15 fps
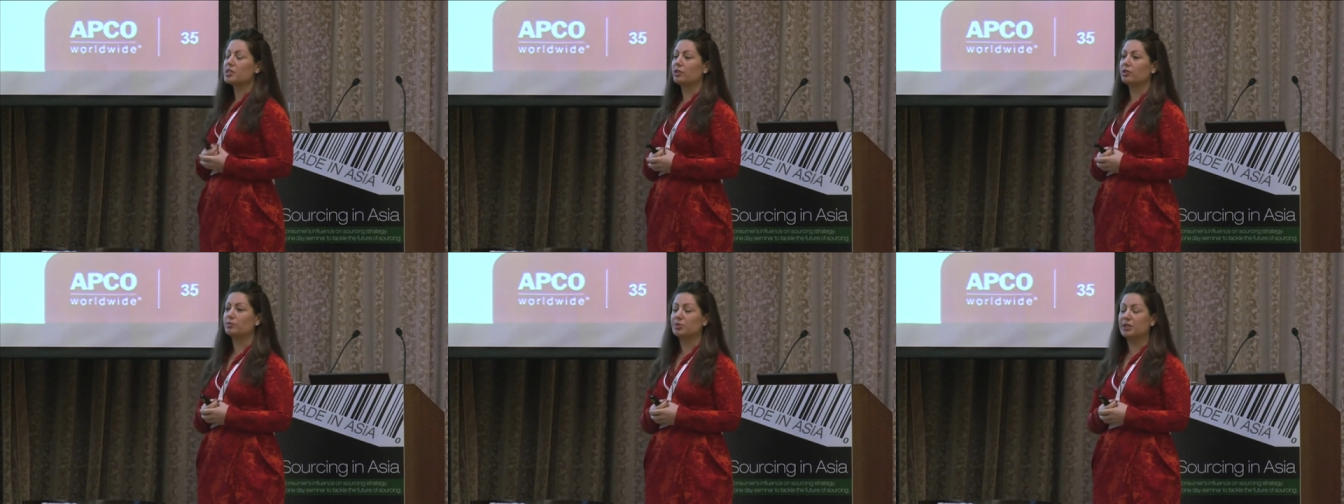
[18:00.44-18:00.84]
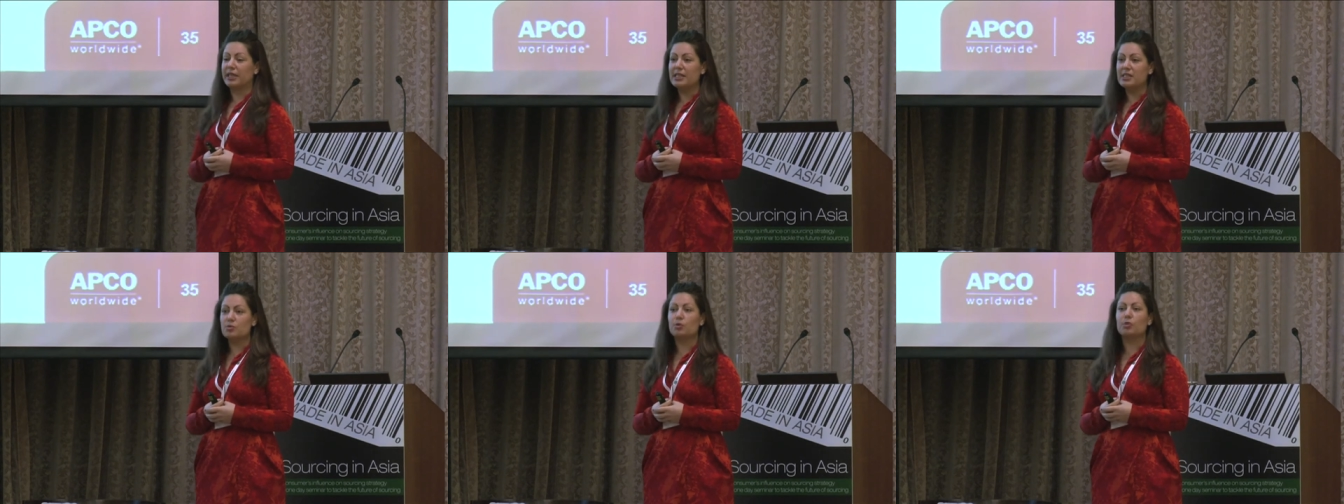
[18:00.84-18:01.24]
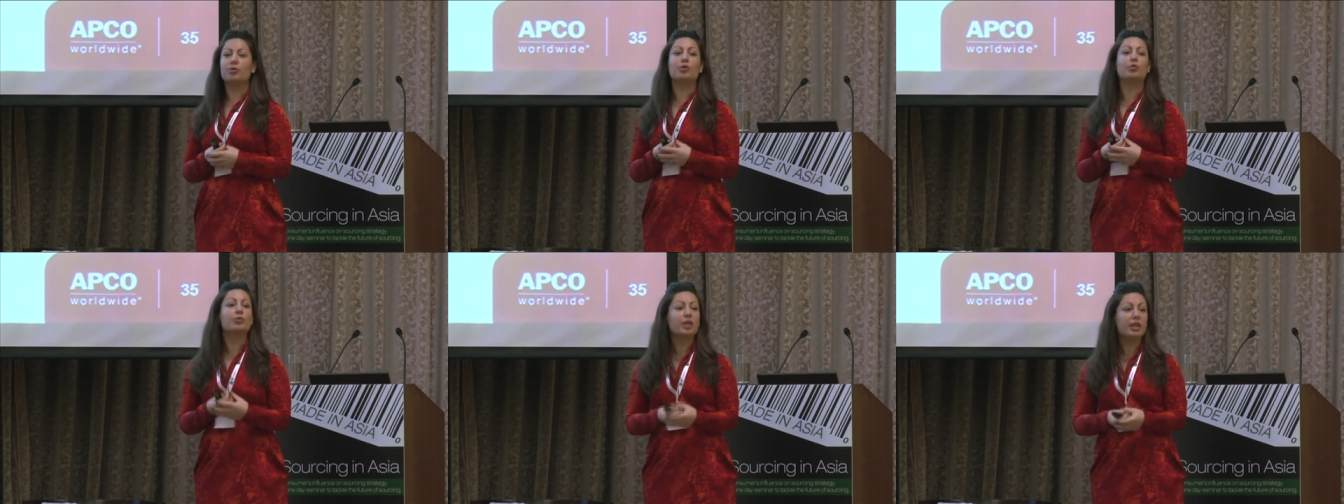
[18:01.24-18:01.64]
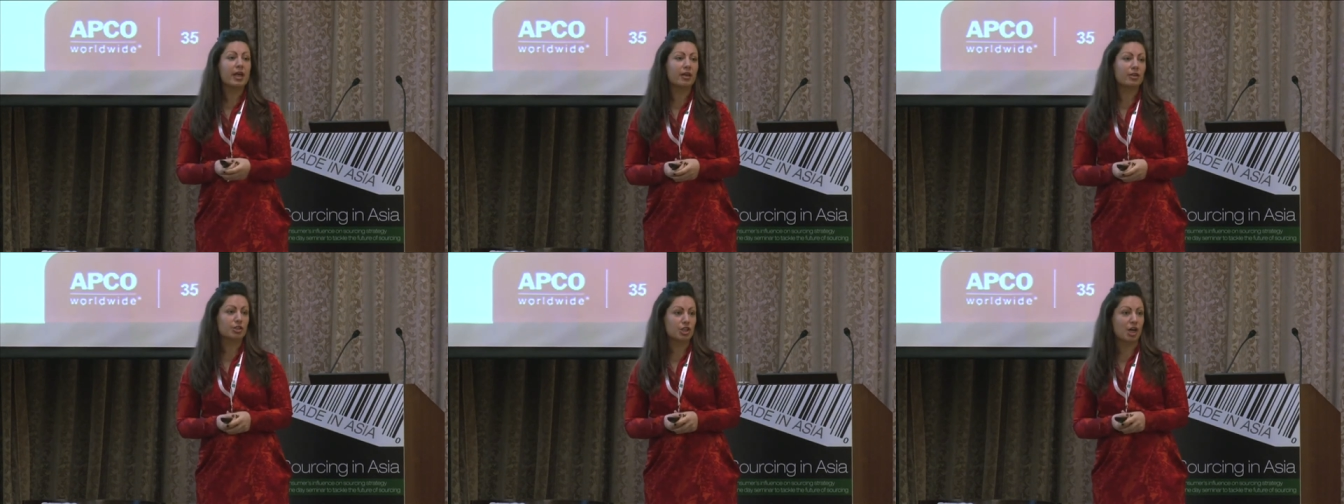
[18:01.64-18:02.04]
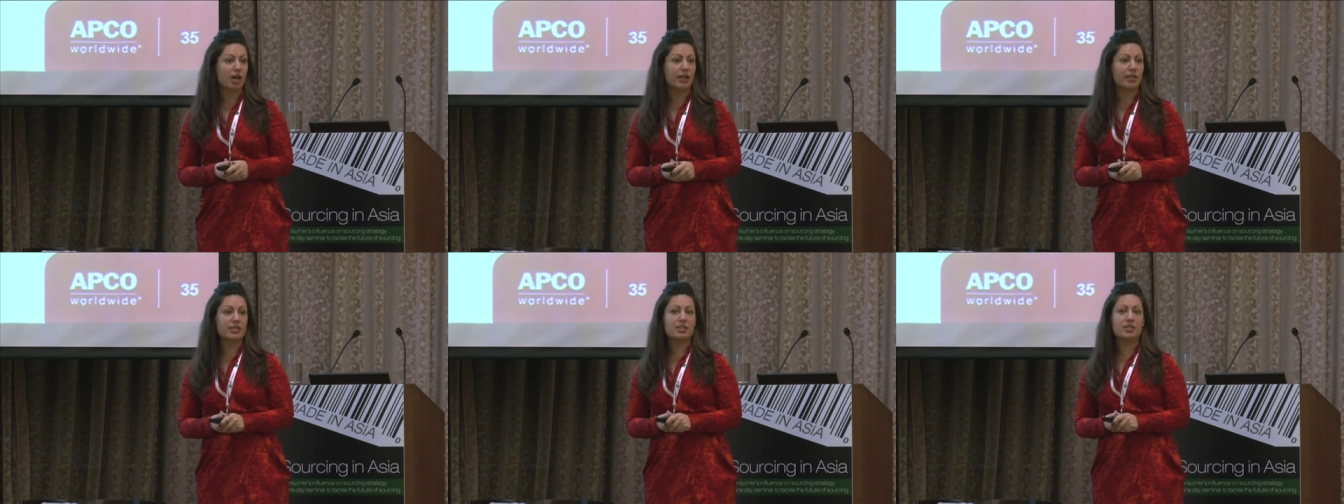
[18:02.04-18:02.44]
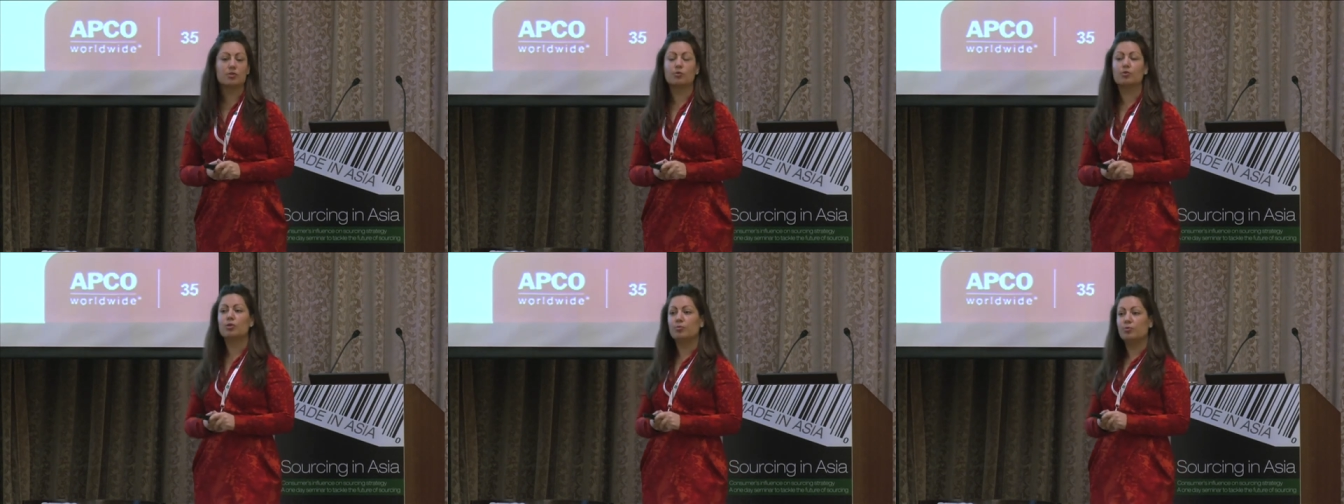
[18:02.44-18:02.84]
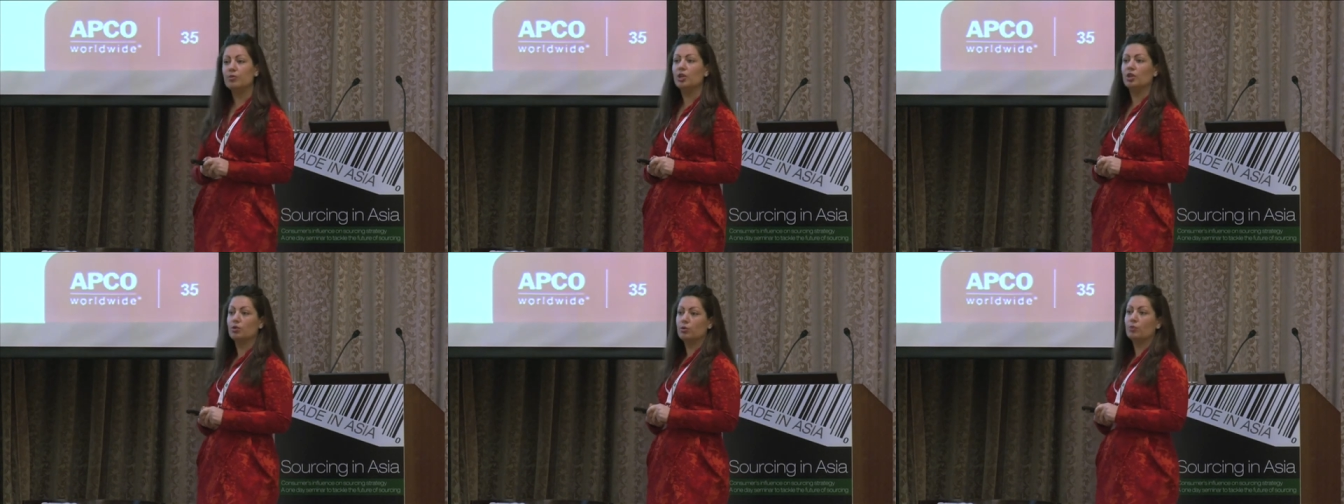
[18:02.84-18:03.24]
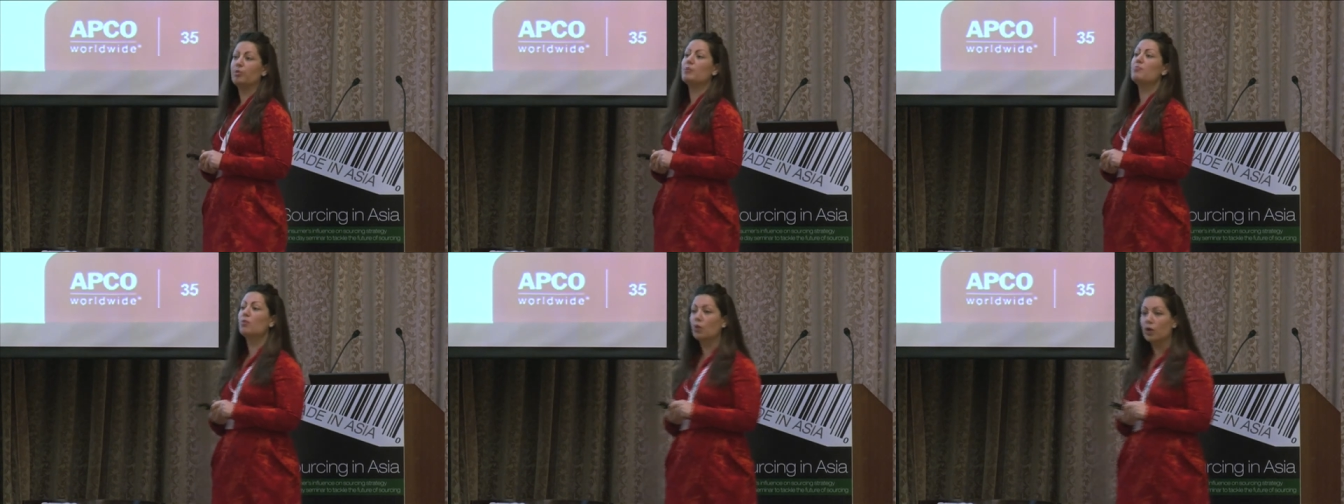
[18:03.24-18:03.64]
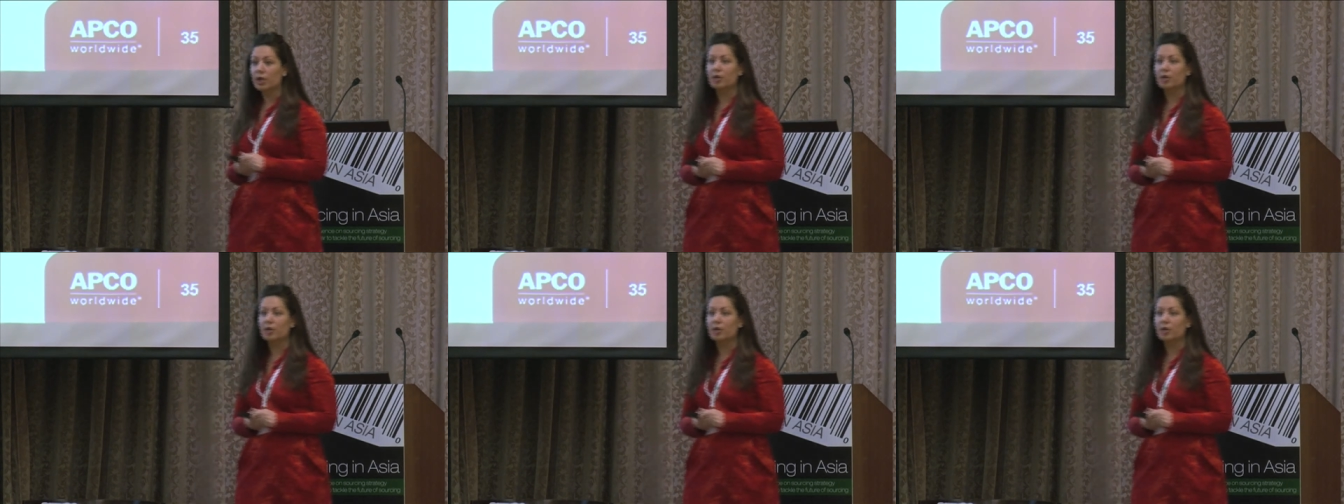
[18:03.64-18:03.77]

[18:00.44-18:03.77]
that are in place, will be re-energized, will, you know, will be more